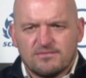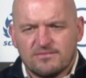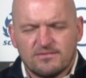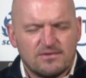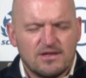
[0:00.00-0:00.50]

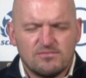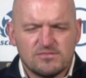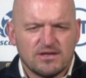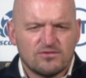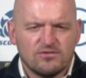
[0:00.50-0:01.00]
teams
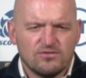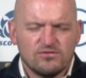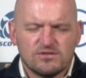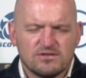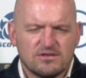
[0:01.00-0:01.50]
like Toulouse
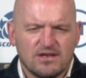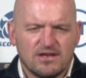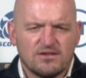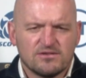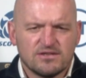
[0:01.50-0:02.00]
and, and
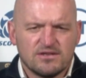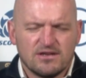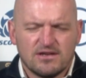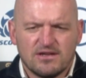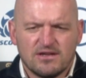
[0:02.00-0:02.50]
others in,
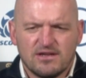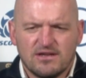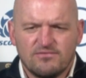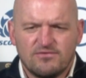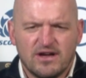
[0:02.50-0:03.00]
in
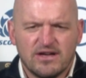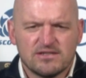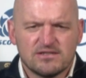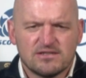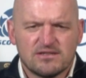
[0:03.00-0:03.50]

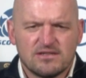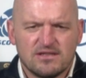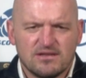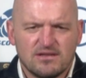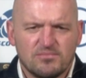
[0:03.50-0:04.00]
France, the,
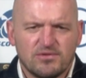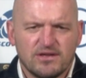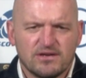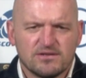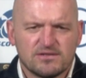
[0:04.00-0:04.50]
the
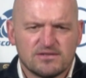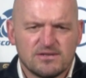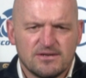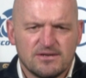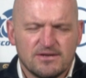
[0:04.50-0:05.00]
players
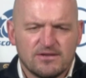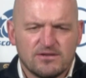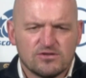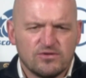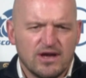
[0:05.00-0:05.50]
just
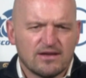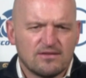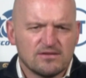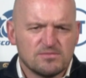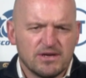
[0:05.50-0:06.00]
react to
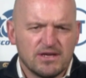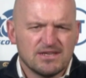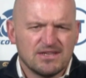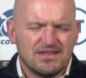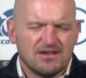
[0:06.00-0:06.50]
space
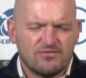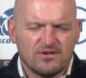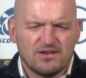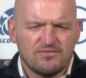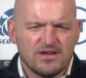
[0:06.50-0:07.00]
and different
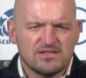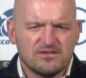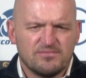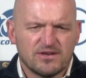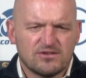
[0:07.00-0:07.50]
defensive
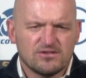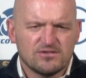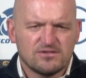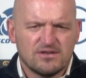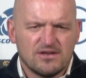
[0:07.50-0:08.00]
pictures
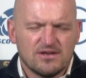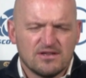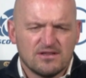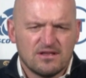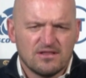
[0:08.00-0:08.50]

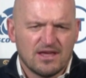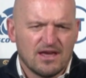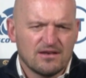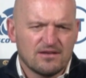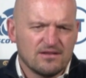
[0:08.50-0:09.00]
that they
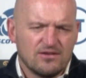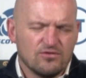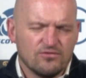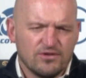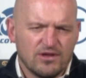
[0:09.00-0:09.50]
get. They do it
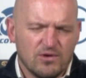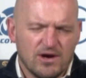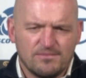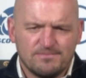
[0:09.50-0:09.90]
really well.